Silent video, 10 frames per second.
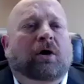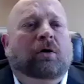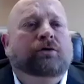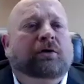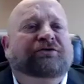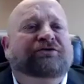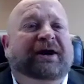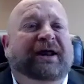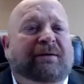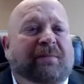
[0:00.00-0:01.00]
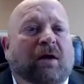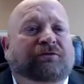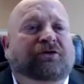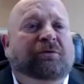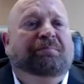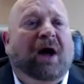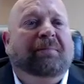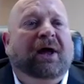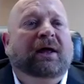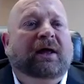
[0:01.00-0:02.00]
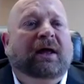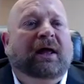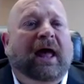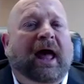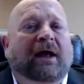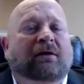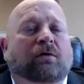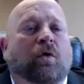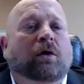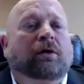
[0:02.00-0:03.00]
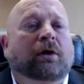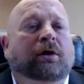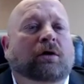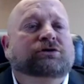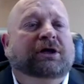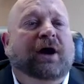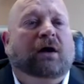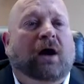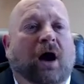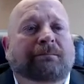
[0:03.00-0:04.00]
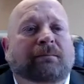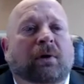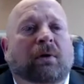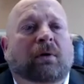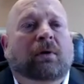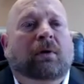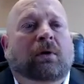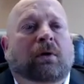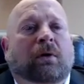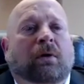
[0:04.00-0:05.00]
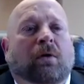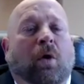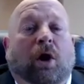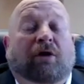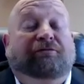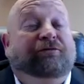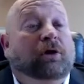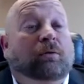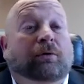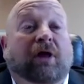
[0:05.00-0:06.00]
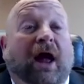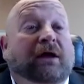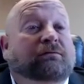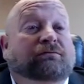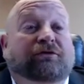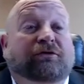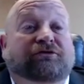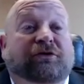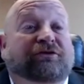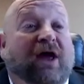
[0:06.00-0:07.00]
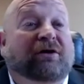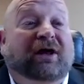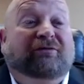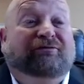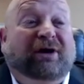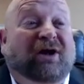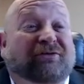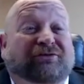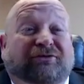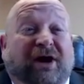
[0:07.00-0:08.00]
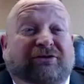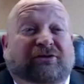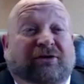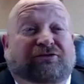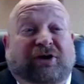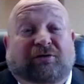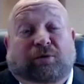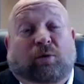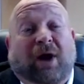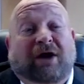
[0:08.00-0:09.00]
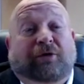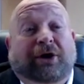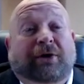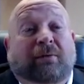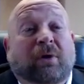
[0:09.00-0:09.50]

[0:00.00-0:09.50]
you can send an email to bubba@corcorancoaching.com. Or if you would like to sit down and get a free consultation to see if we're right for you,